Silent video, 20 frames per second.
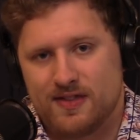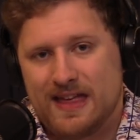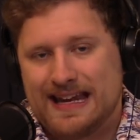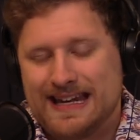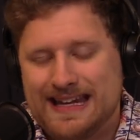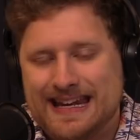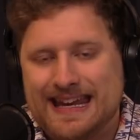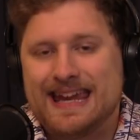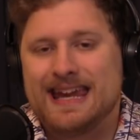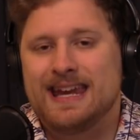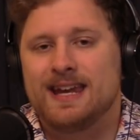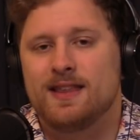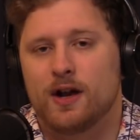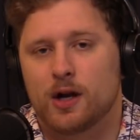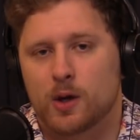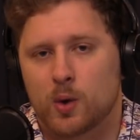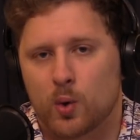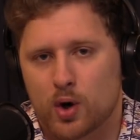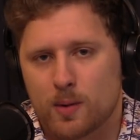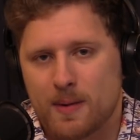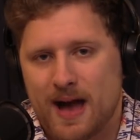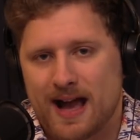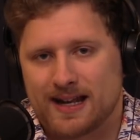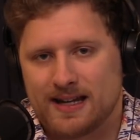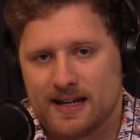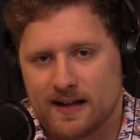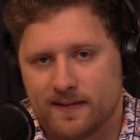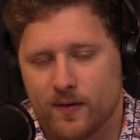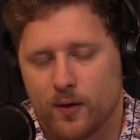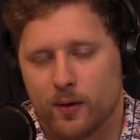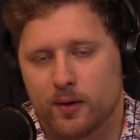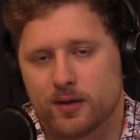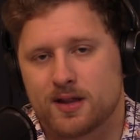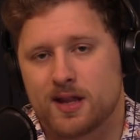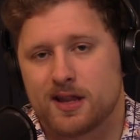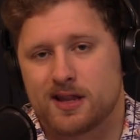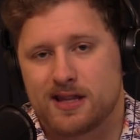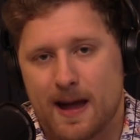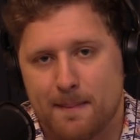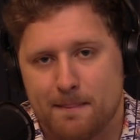They need their quarterback, Nick Foles,
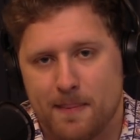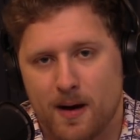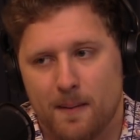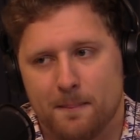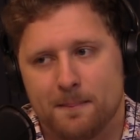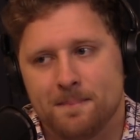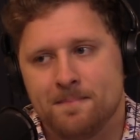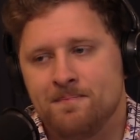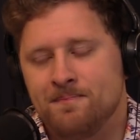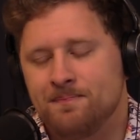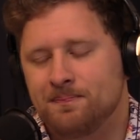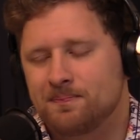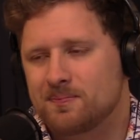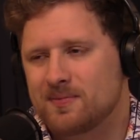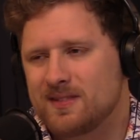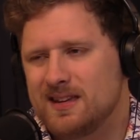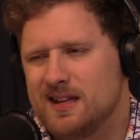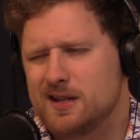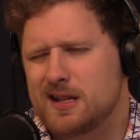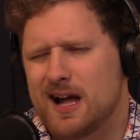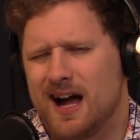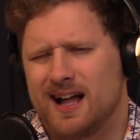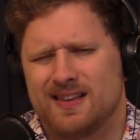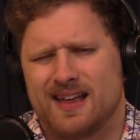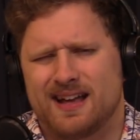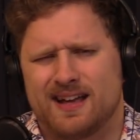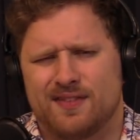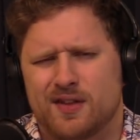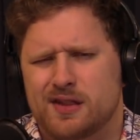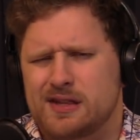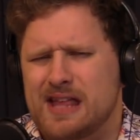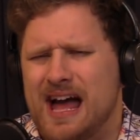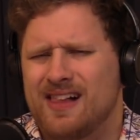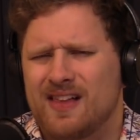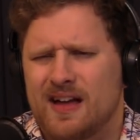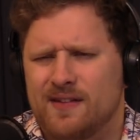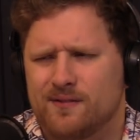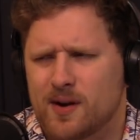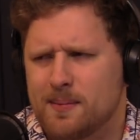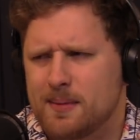to step up. He's got, like, the stat
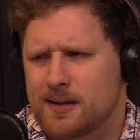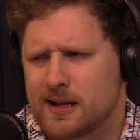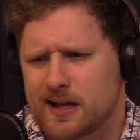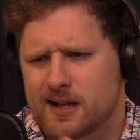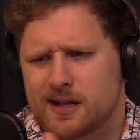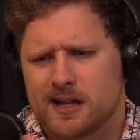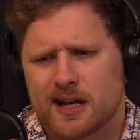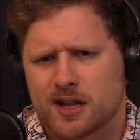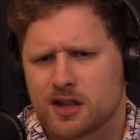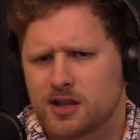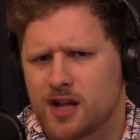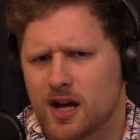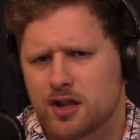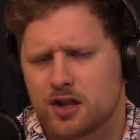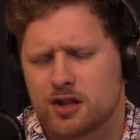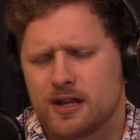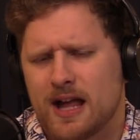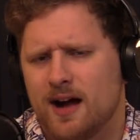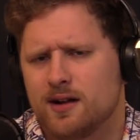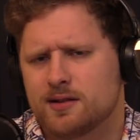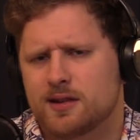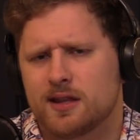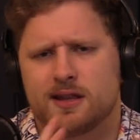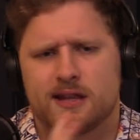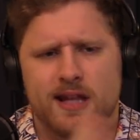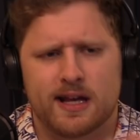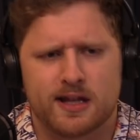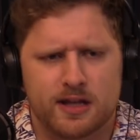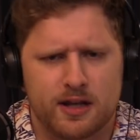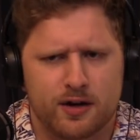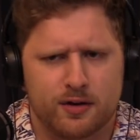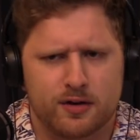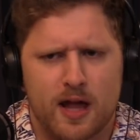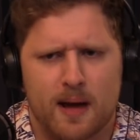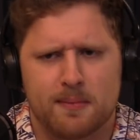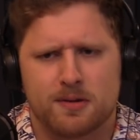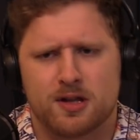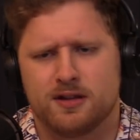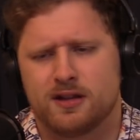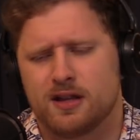line for him is like 6 touchdowns and 6
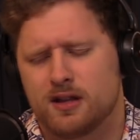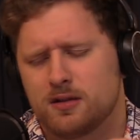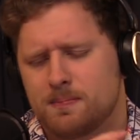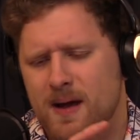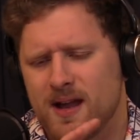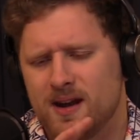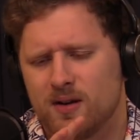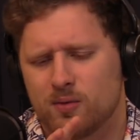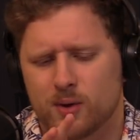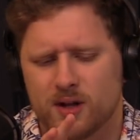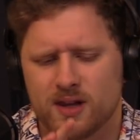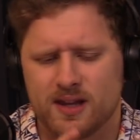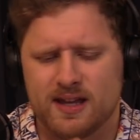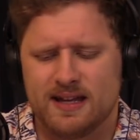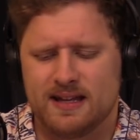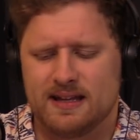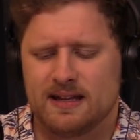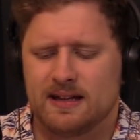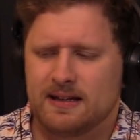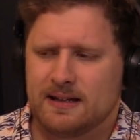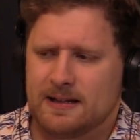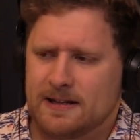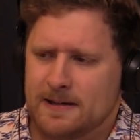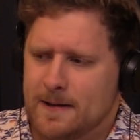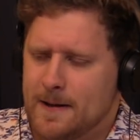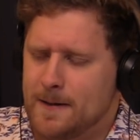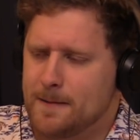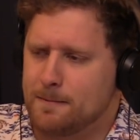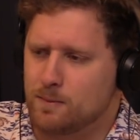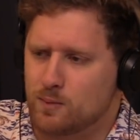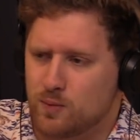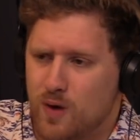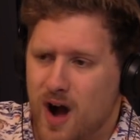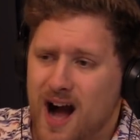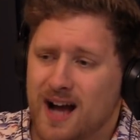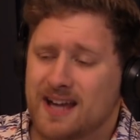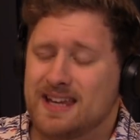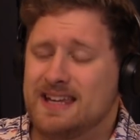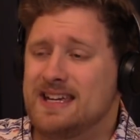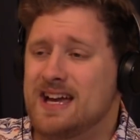interceptions. It's been a really
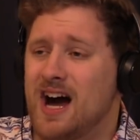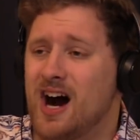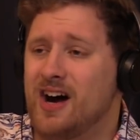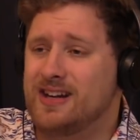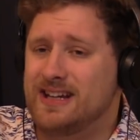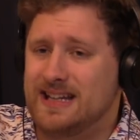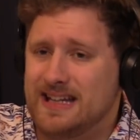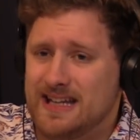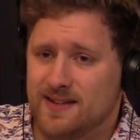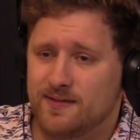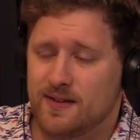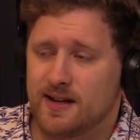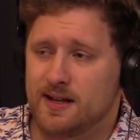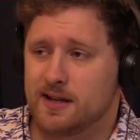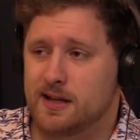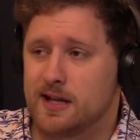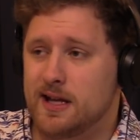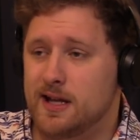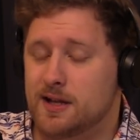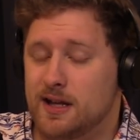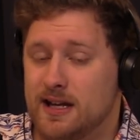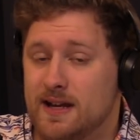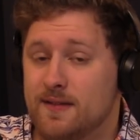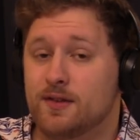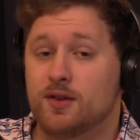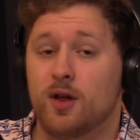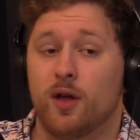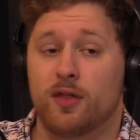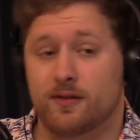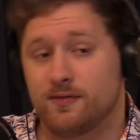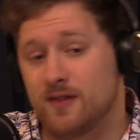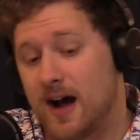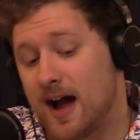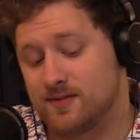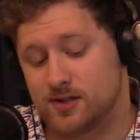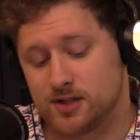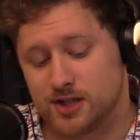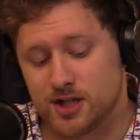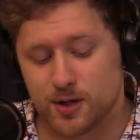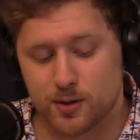rocky, uneven season, even though they're
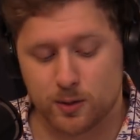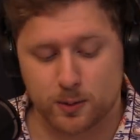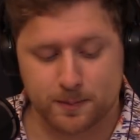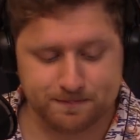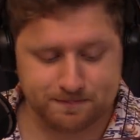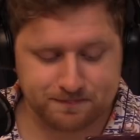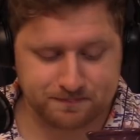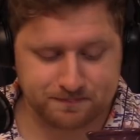5-2.